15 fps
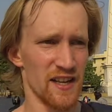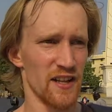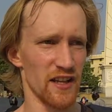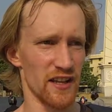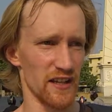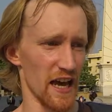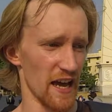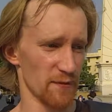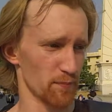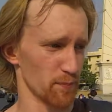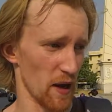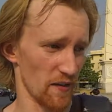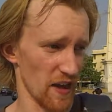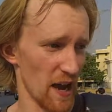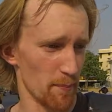And
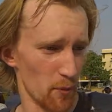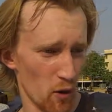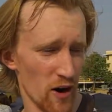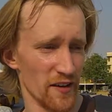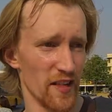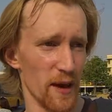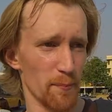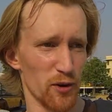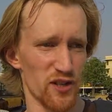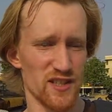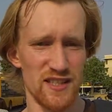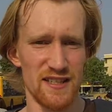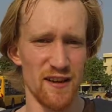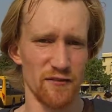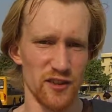at that point, that person
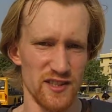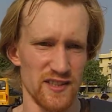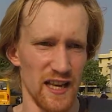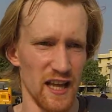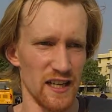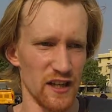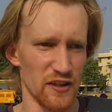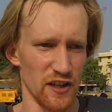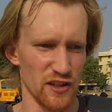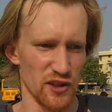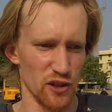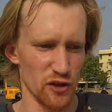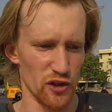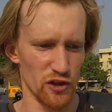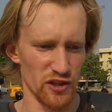doesn't have to sell anything to
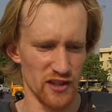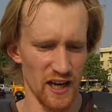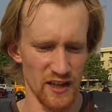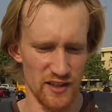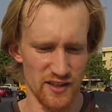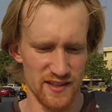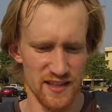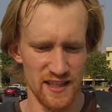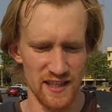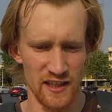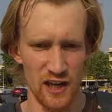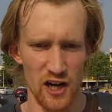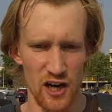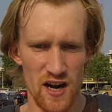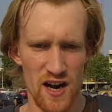you. They're just kind of sitting there,